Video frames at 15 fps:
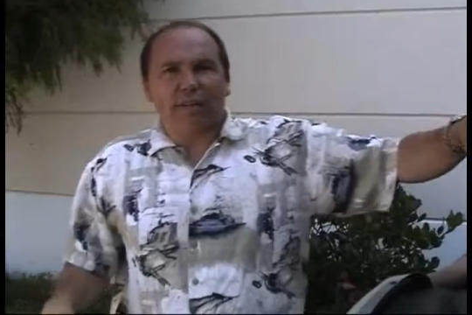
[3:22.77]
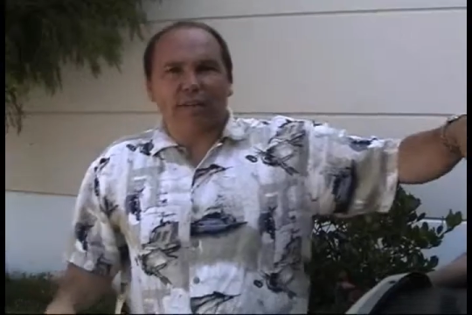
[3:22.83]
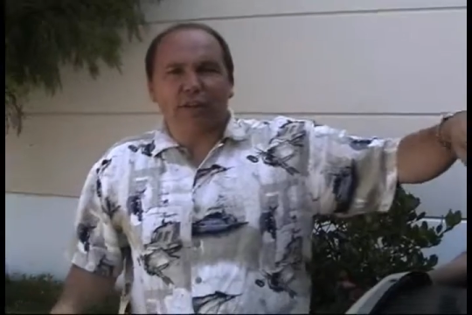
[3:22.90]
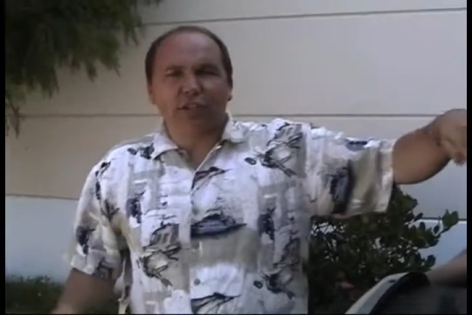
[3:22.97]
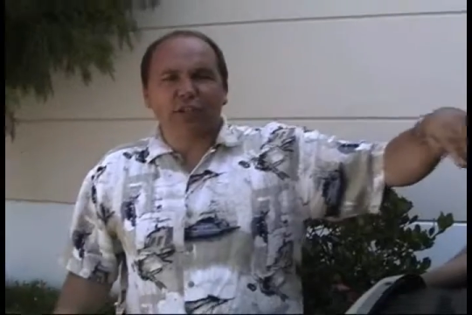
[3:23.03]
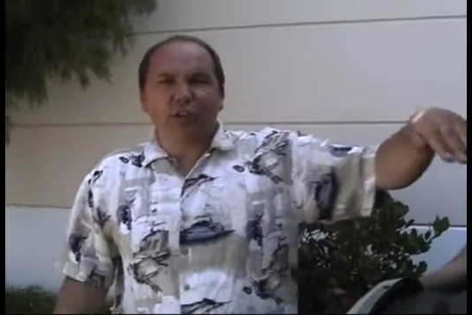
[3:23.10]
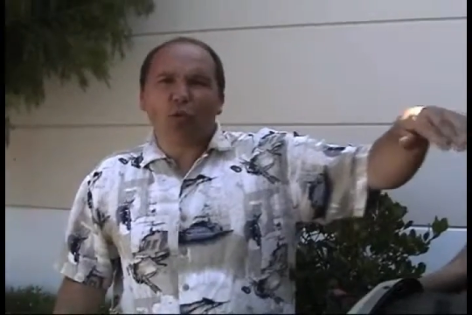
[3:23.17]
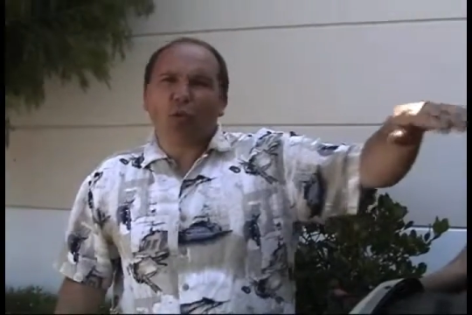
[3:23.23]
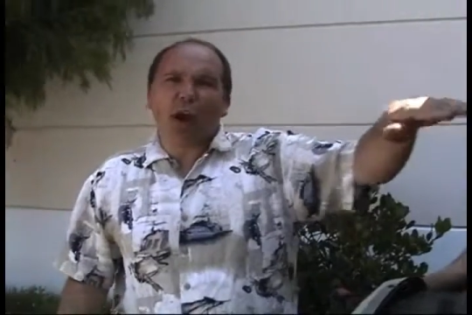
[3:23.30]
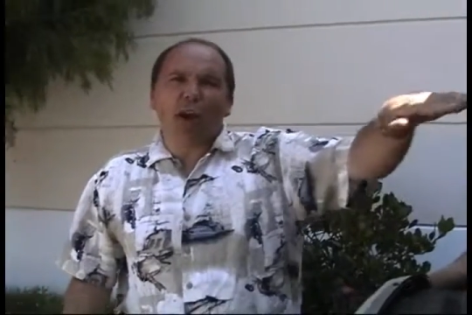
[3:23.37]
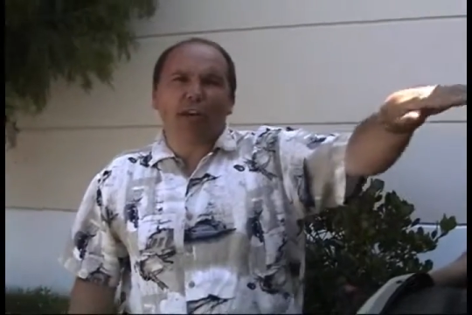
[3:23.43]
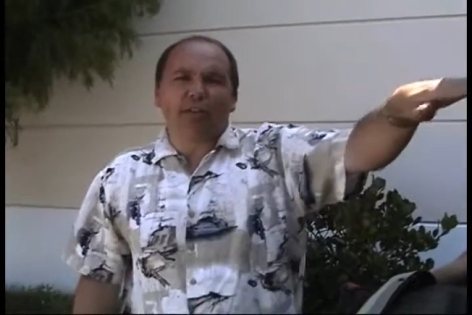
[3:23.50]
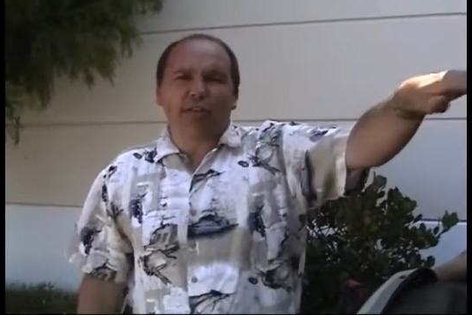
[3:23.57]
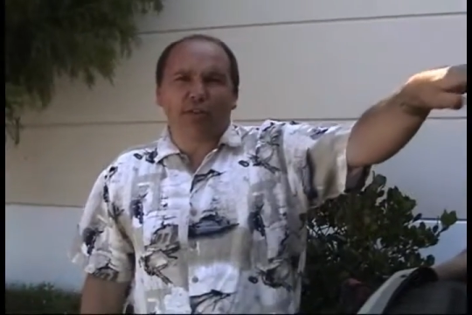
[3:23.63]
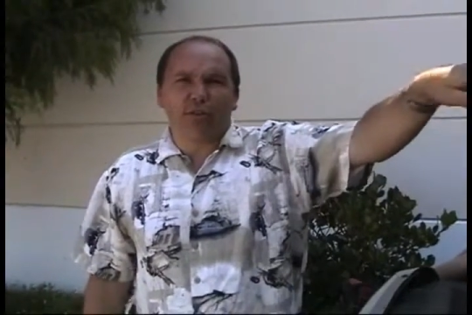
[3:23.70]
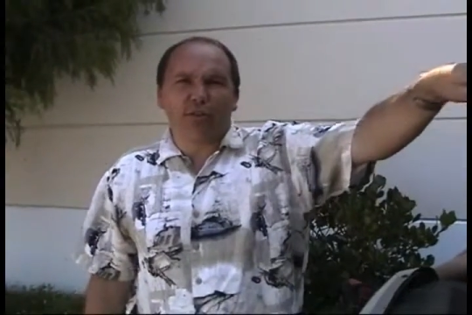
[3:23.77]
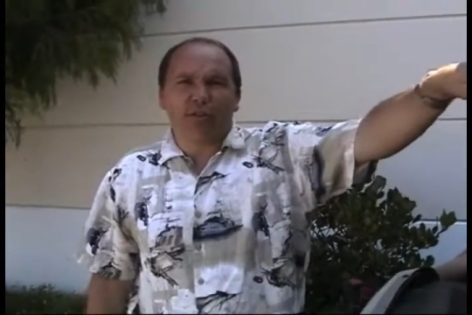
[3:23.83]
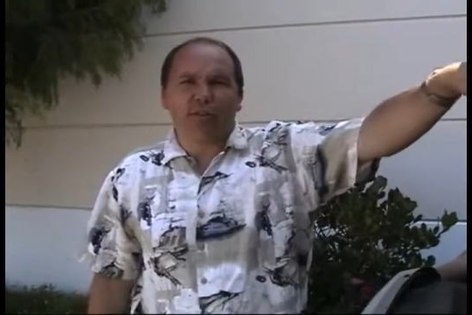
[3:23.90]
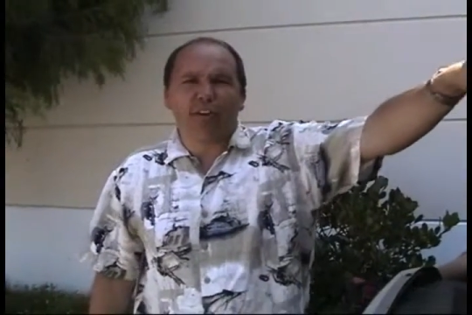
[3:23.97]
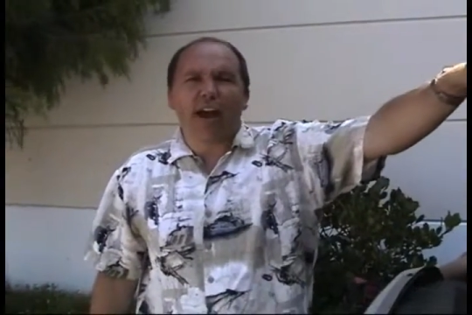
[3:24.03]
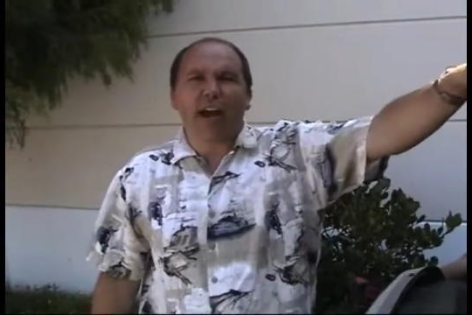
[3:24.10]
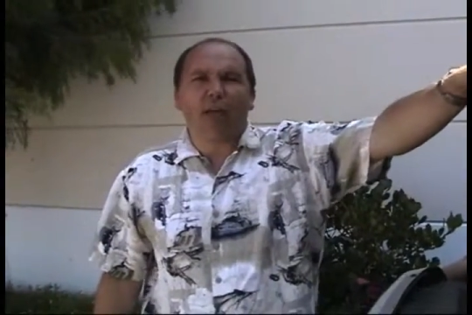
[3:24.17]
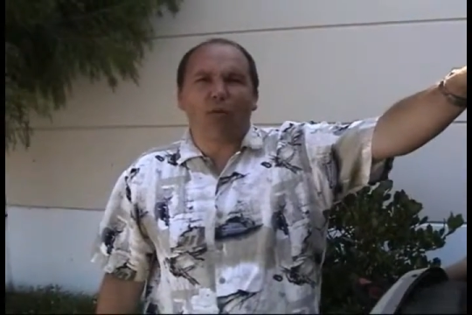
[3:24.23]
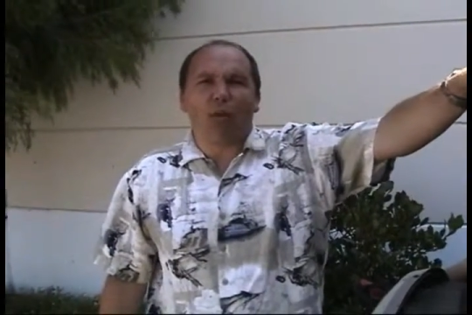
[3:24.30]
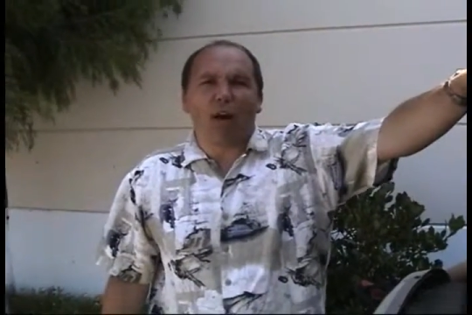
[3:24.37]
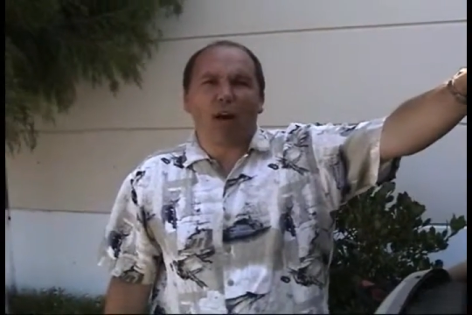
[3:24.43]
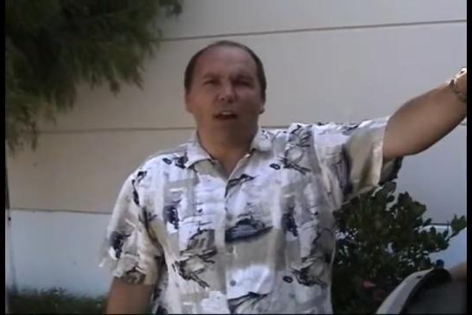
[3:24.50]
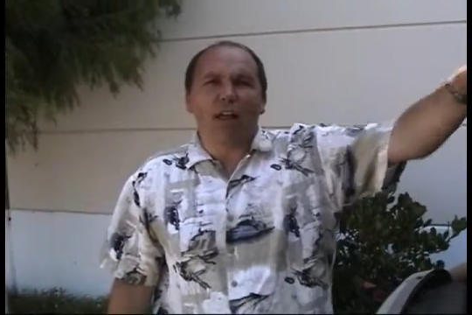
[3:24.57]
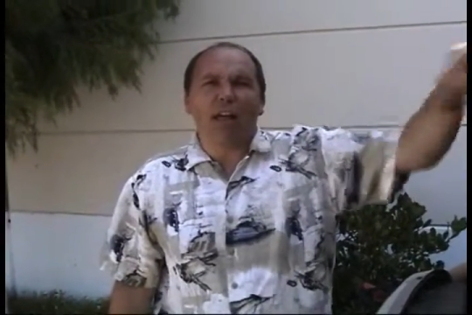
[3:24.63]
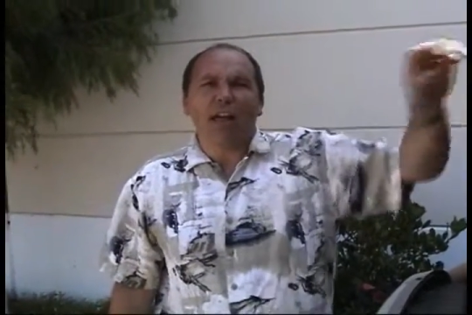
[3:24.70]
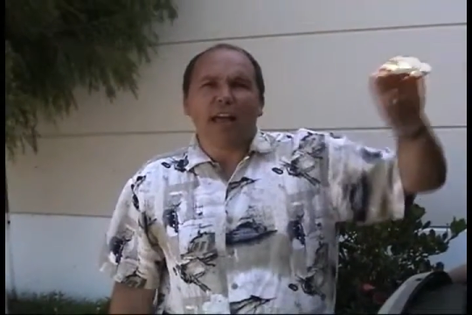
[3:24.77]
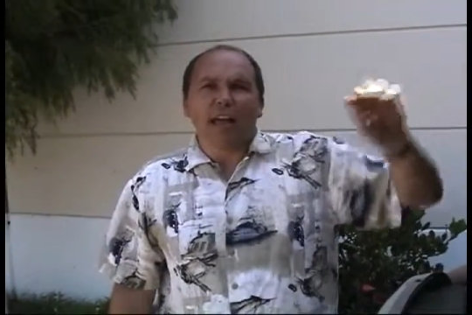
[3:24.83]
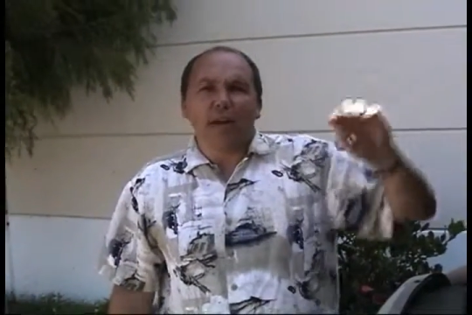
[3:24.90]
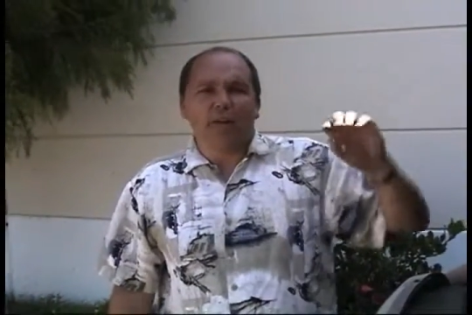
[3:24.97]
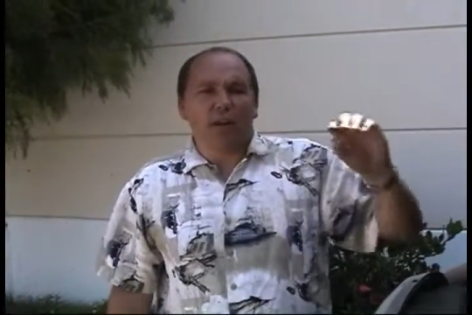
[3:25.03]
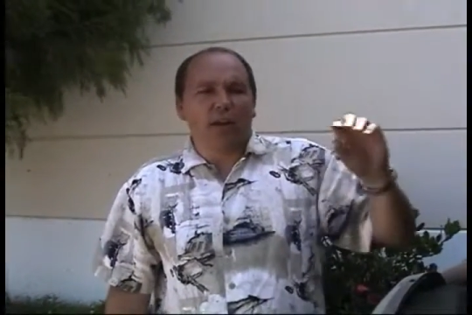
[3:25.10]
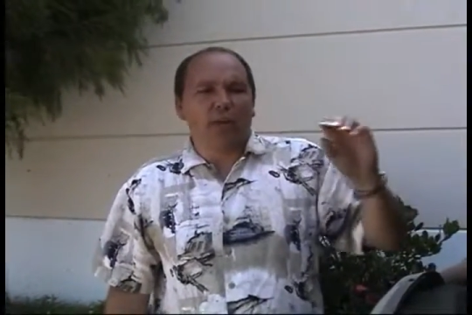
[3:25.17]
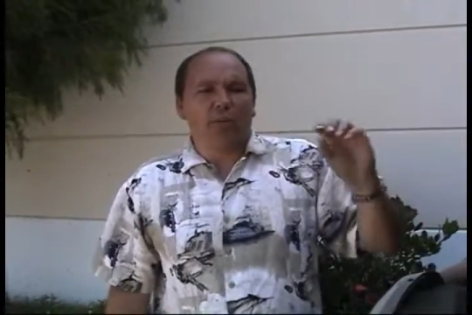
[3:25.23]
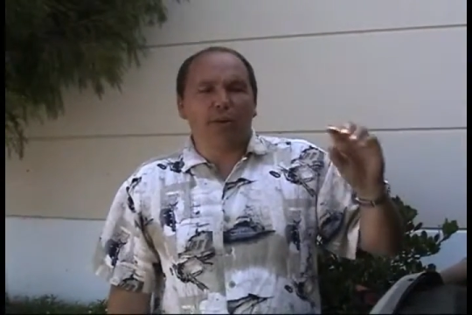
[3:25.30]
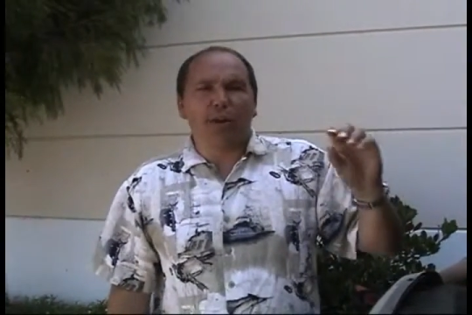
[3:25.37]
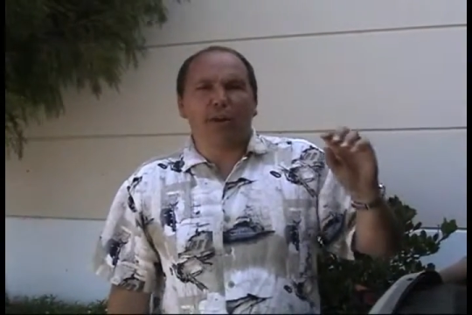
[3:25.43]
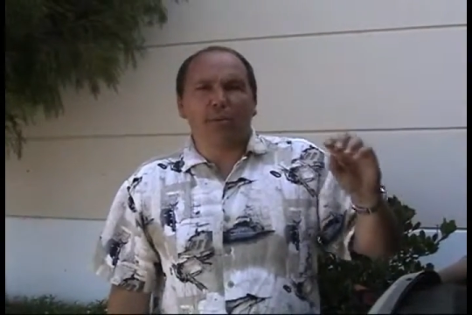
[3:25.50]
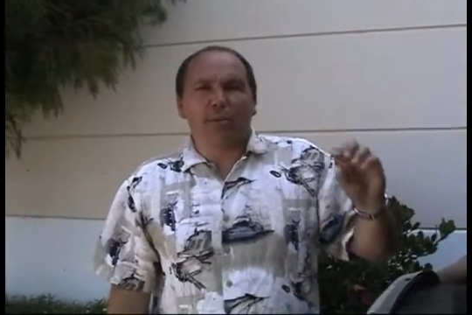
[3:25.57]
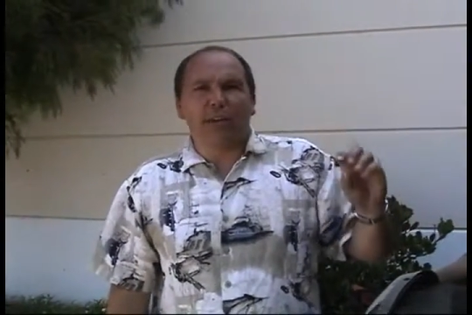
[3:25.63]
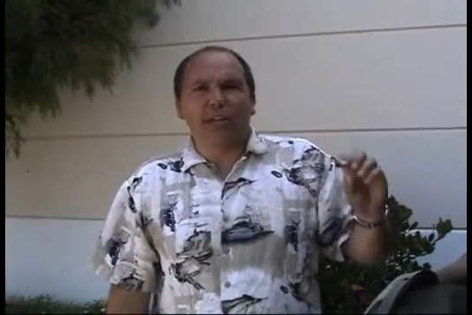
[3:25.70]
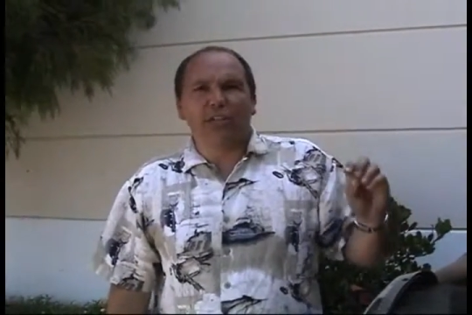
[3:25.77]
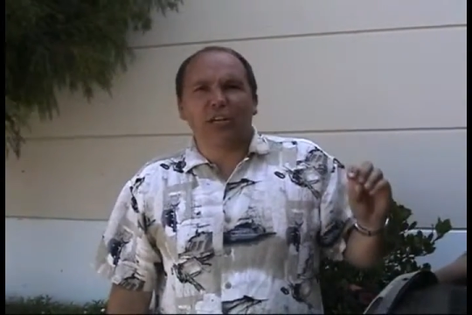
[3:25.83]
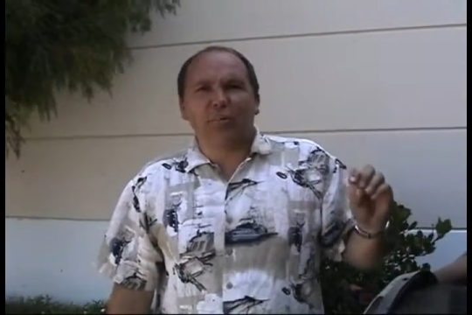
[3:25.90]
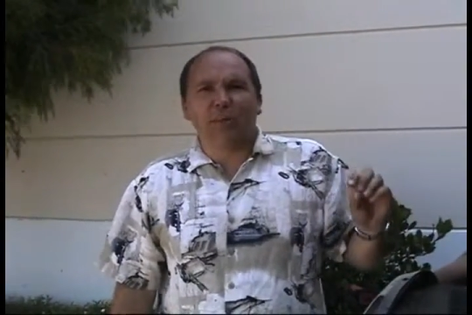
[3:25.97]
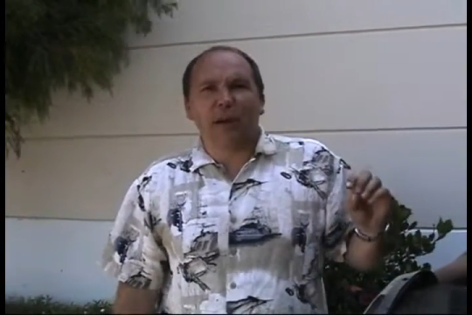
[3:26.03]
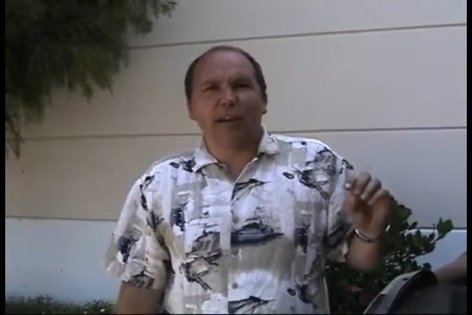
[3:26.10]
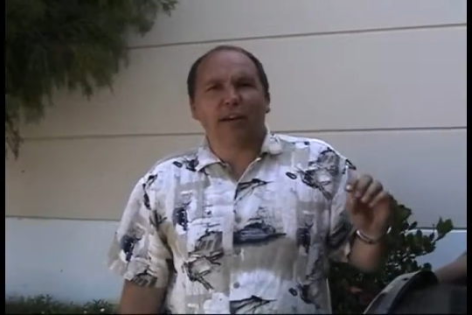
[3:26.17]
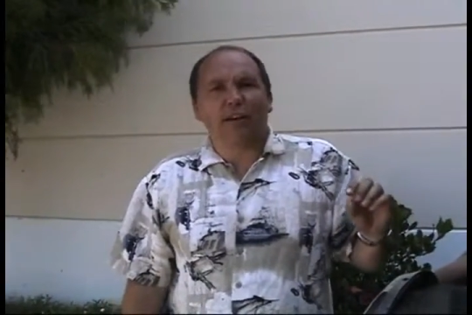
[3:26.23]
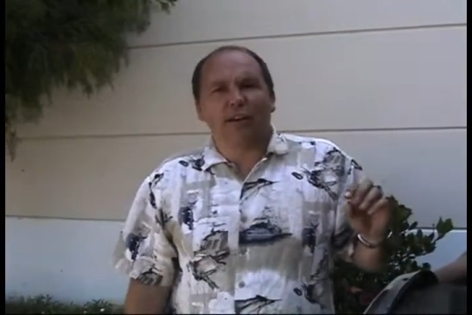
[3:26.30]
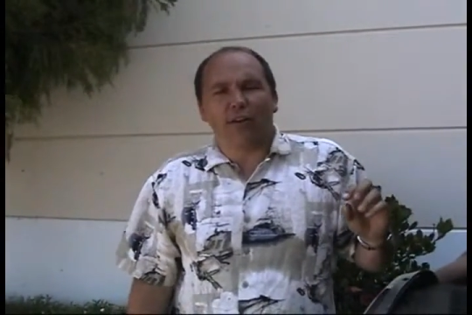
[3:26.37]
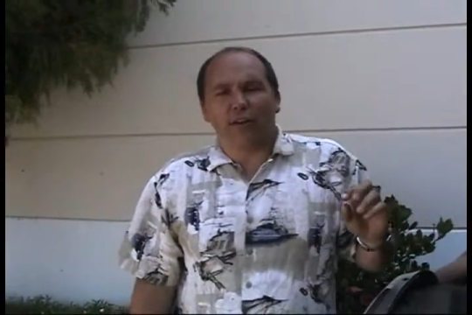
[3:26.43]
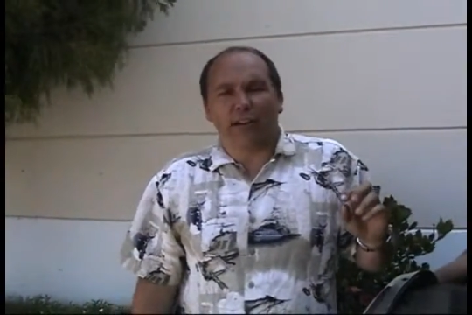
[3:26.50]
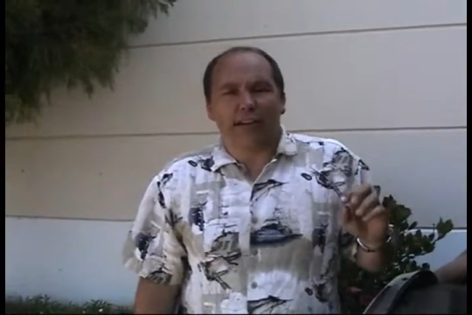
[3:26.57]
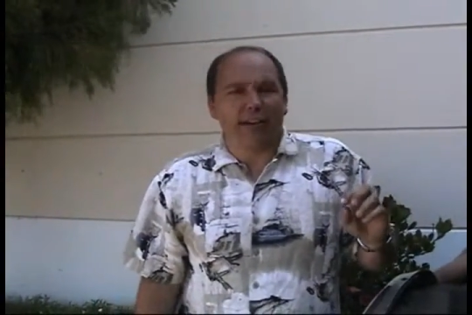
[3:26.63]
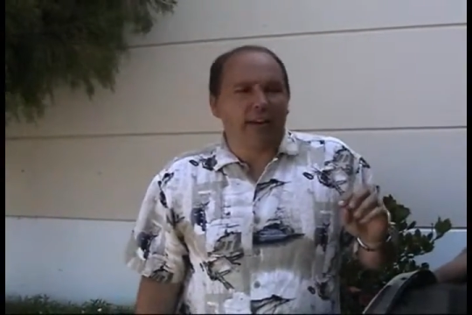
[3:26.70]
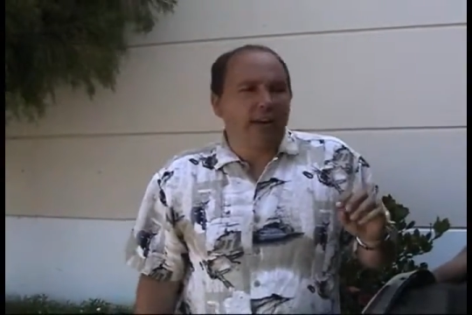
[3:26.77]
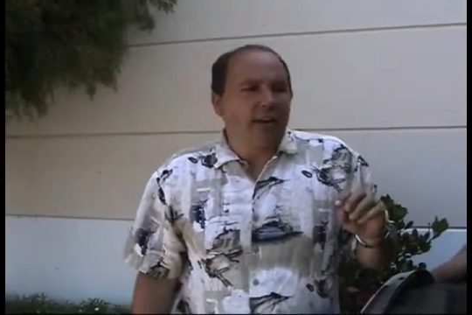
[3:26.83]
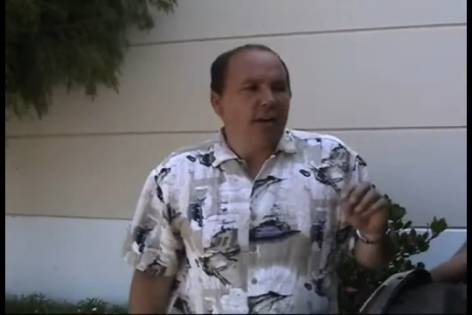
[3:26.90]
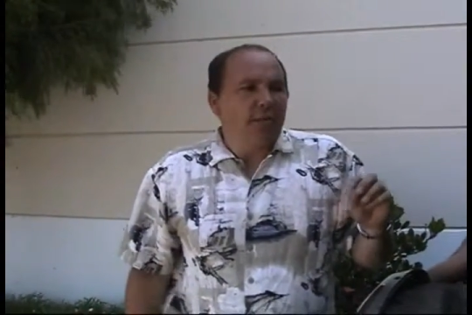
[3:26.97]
to fish the wire through the firewall, and we're going to put our Big G monitor in.